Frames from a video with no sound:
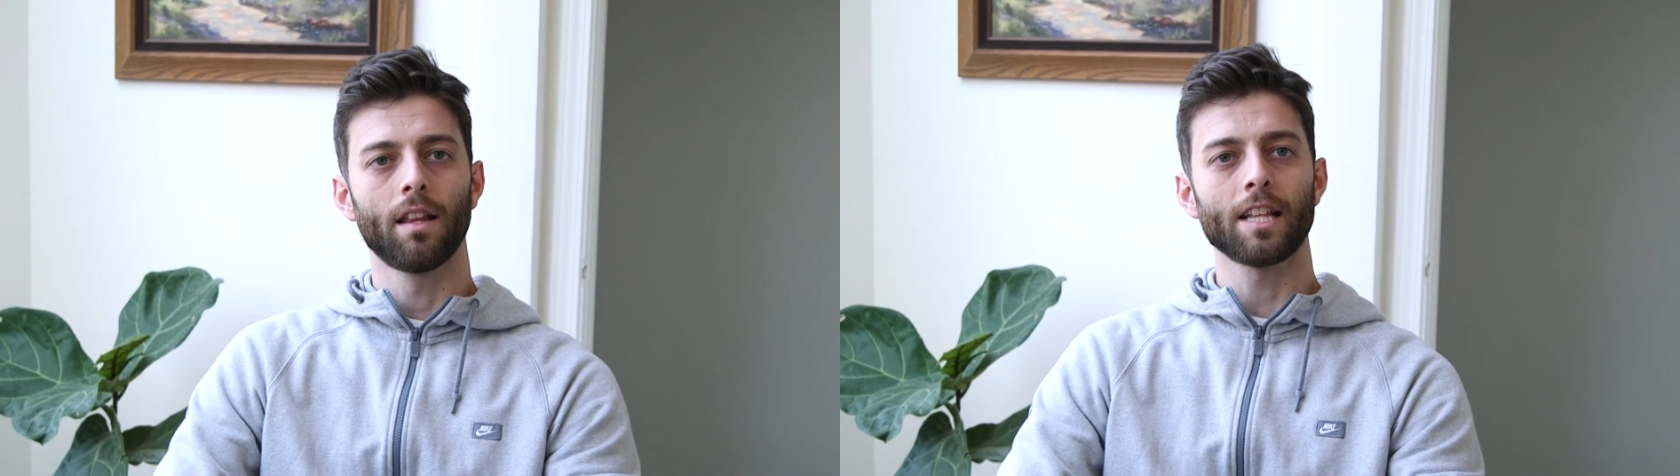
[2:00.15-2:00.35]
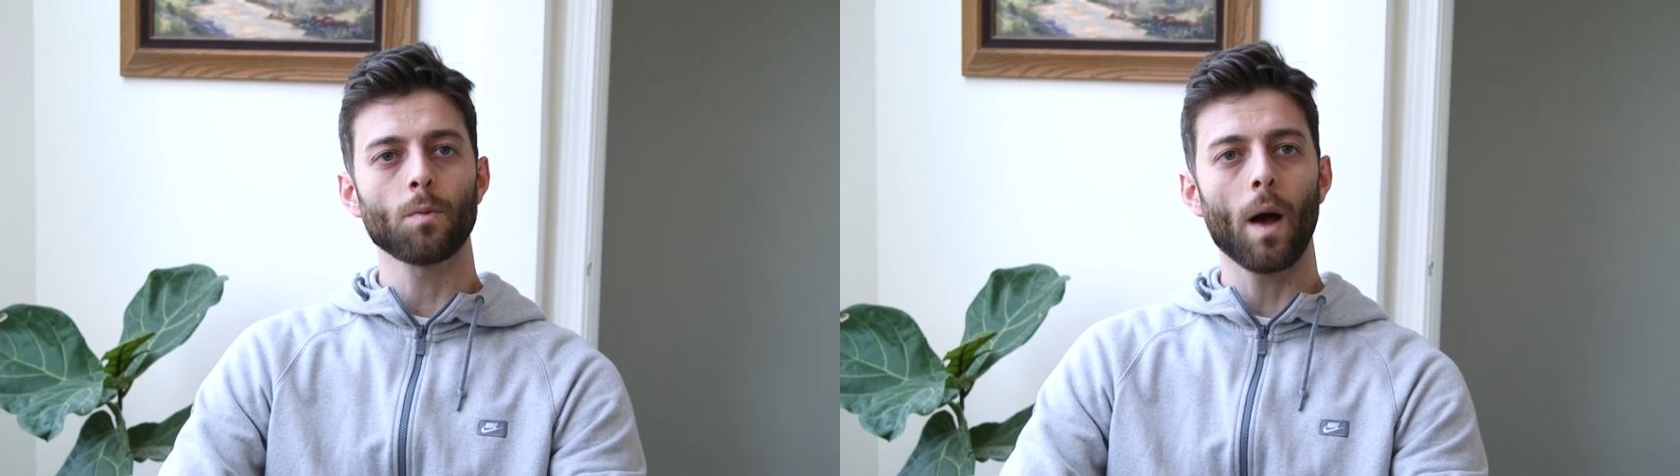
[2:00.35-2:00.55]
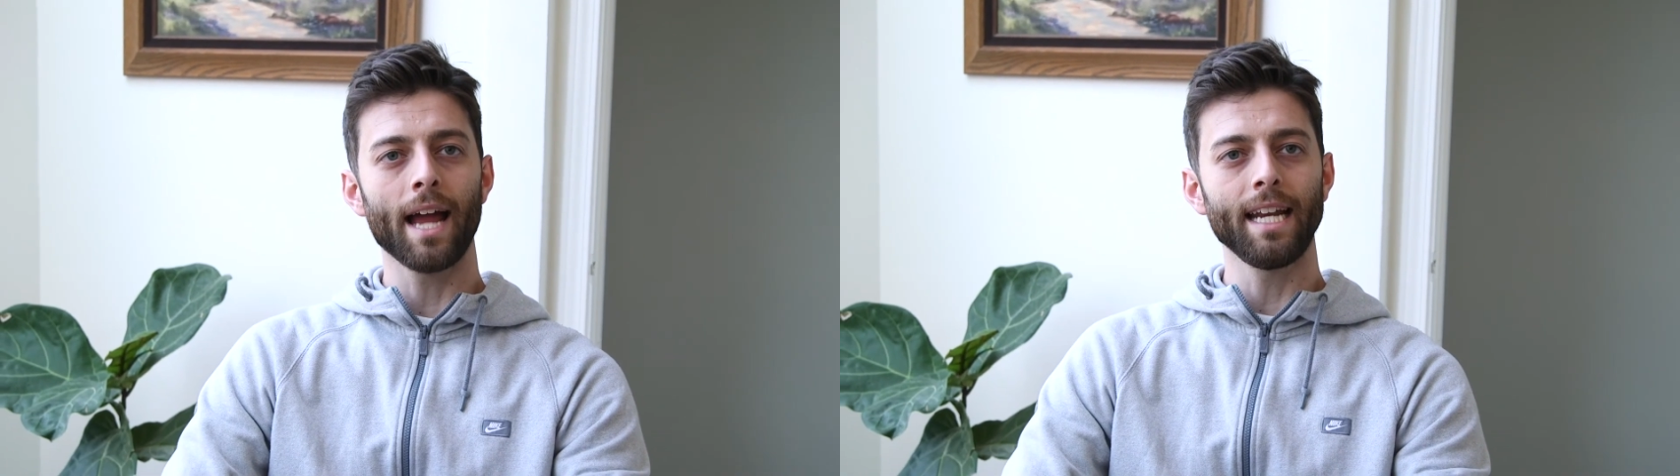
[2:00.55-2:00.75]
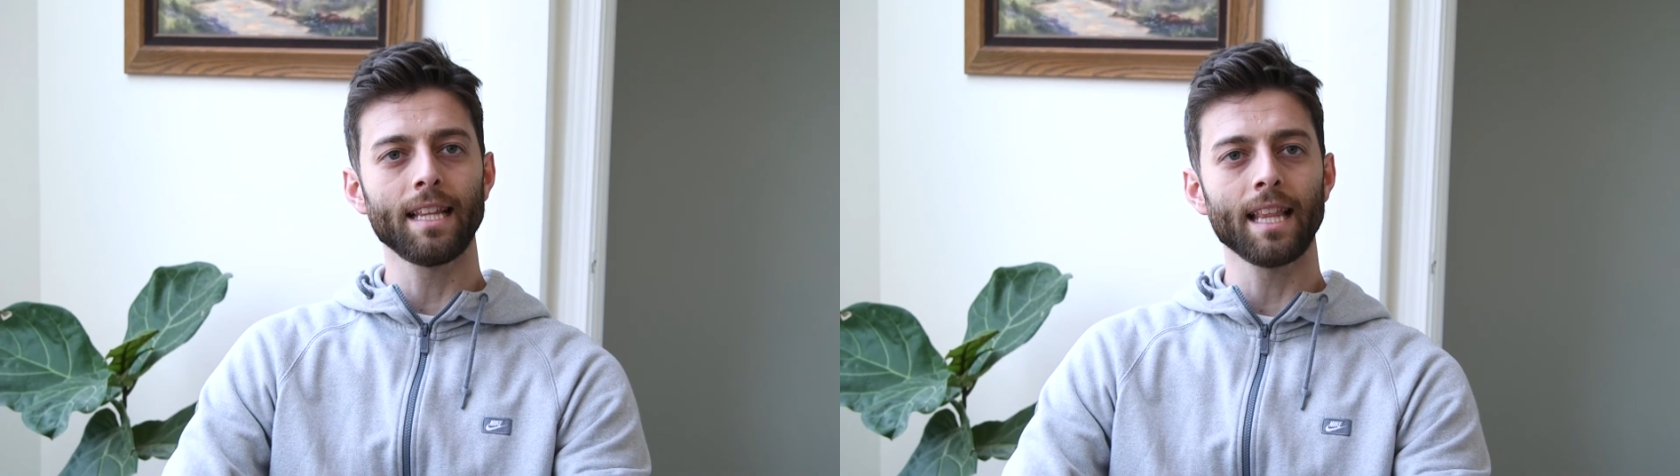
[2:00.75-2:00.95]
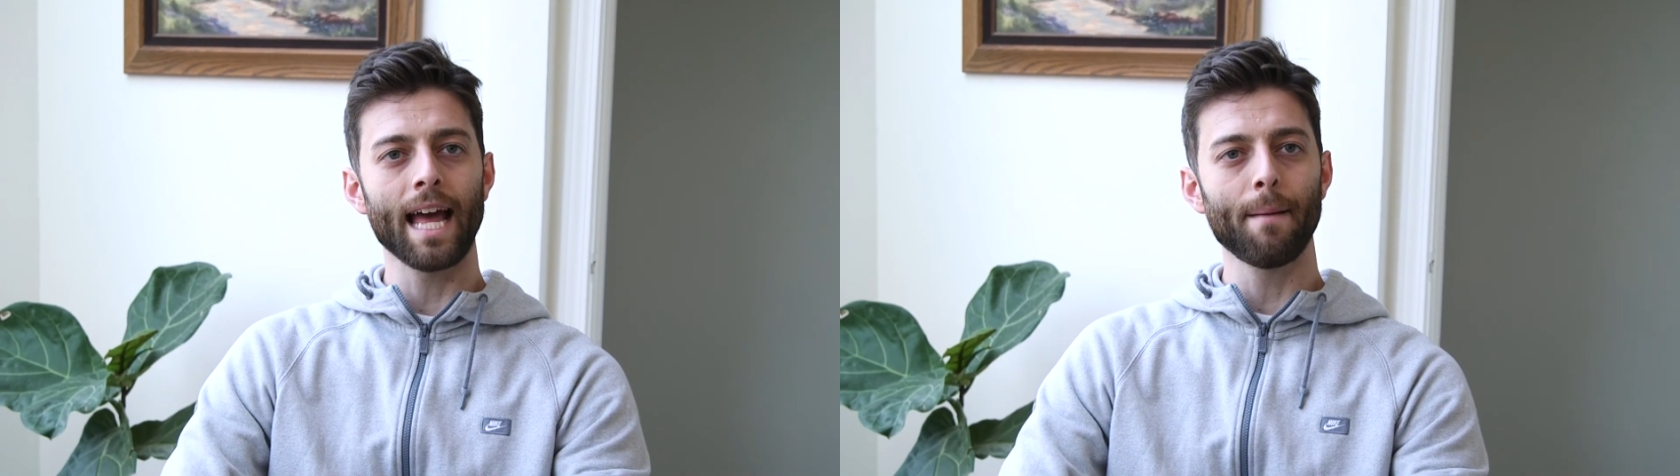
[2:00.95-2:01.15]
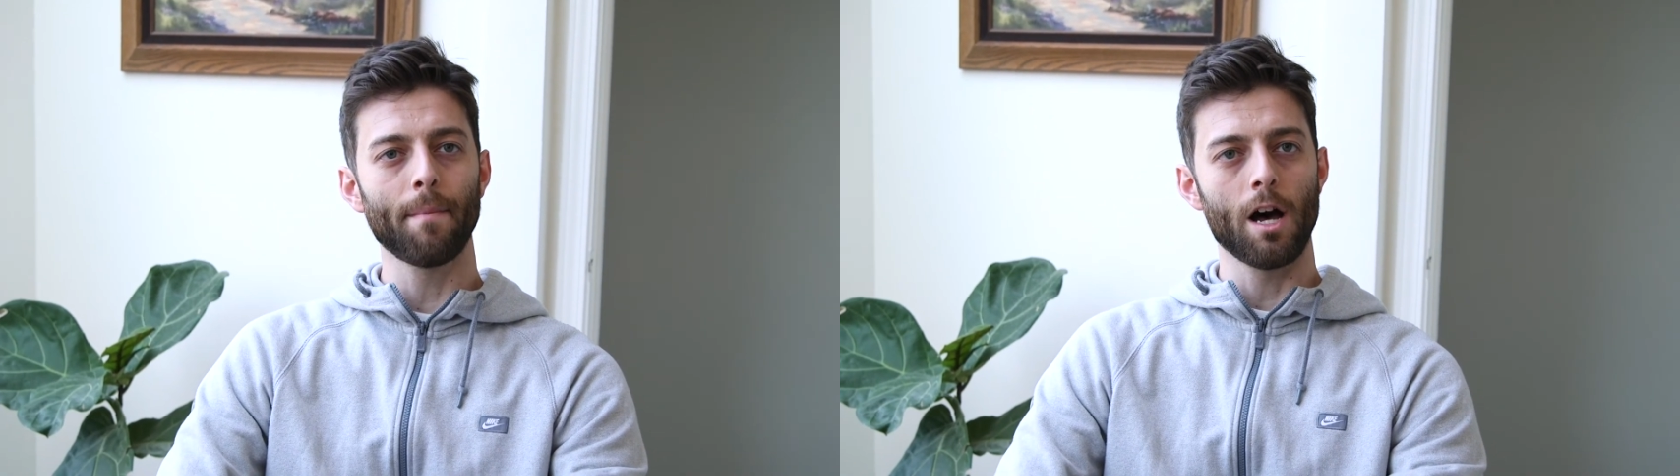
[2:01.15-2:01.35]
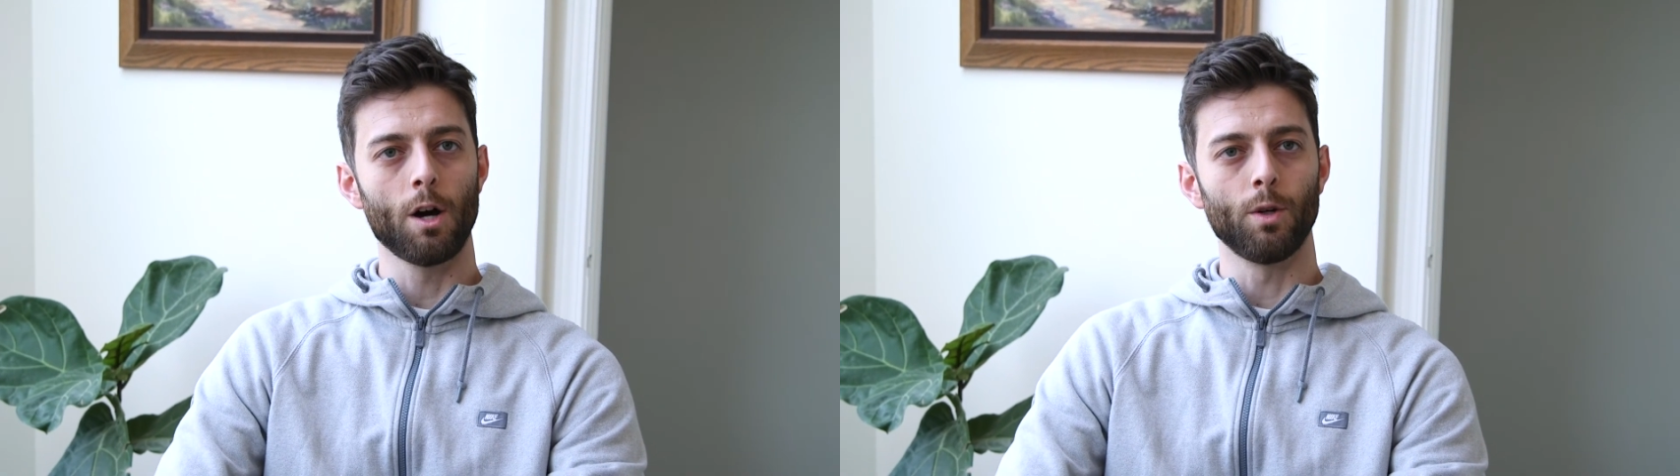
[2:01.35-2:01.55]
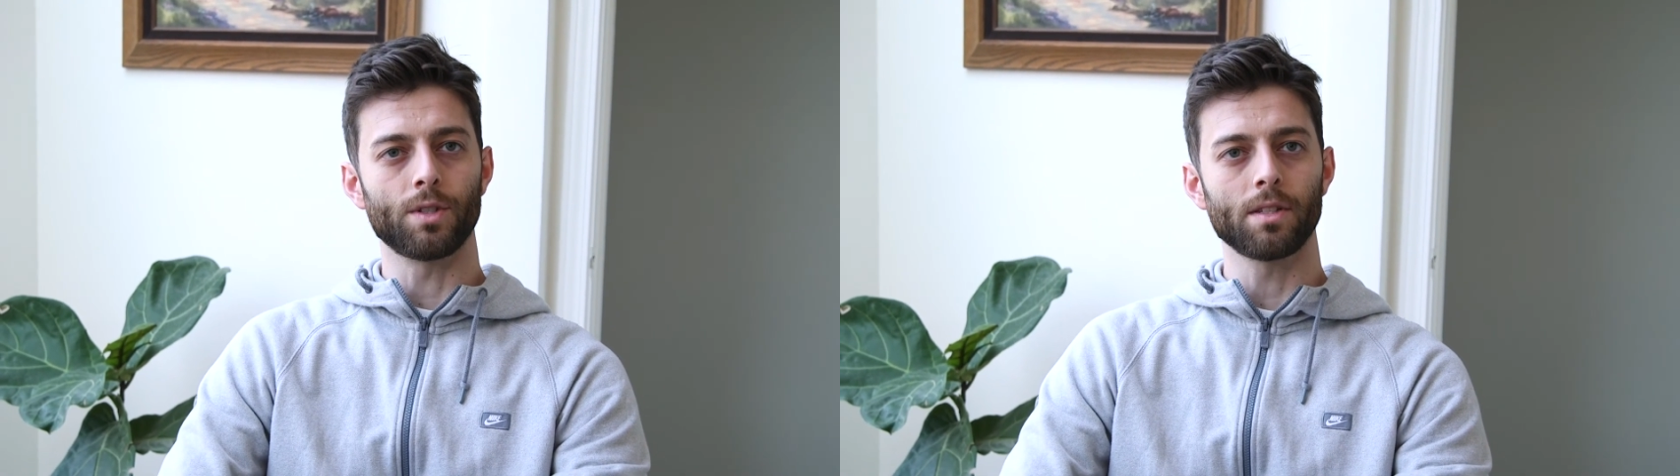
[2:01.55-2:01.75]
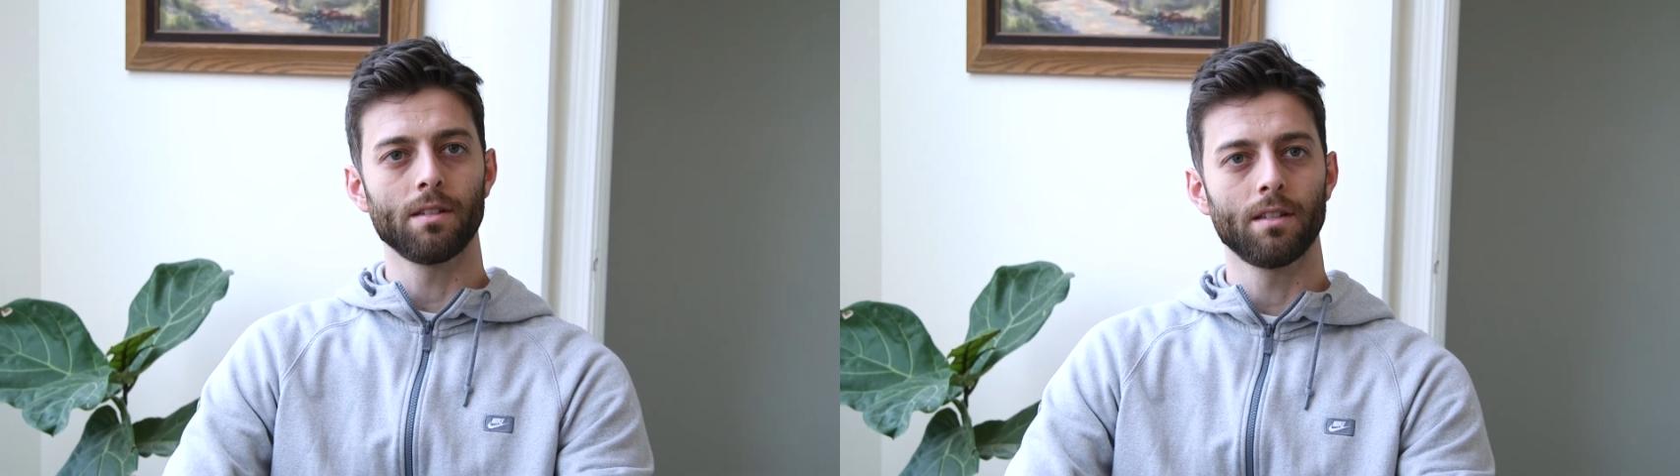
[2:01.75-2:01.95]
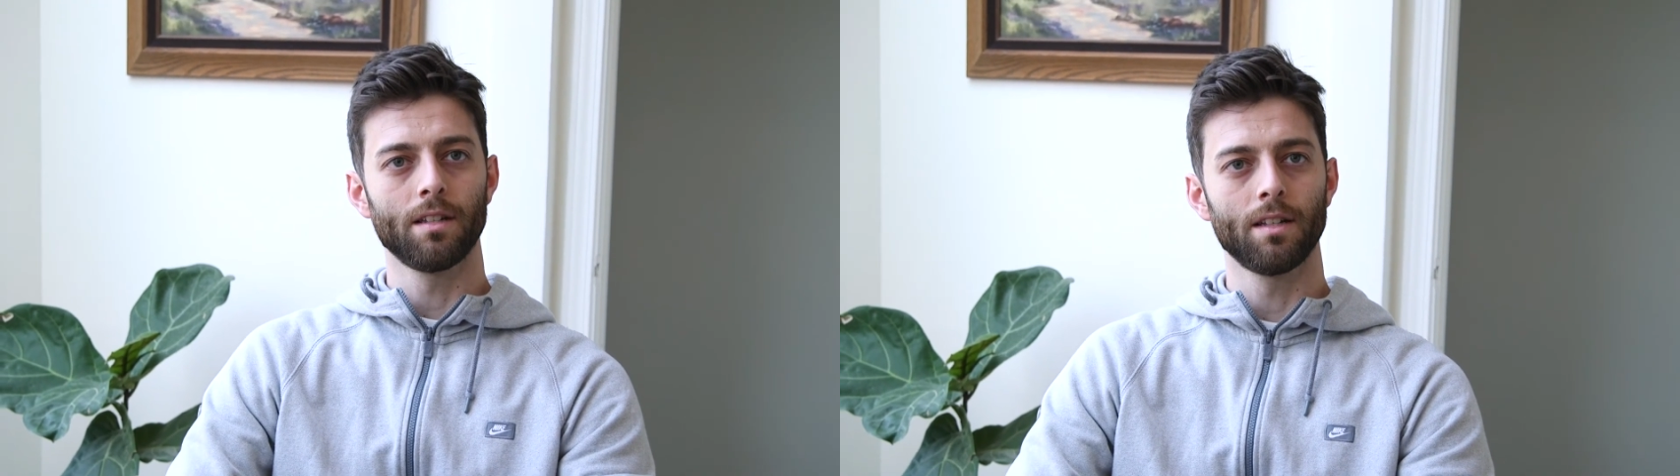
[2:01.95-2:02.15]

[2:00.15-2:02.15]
That's why I need the Lambos.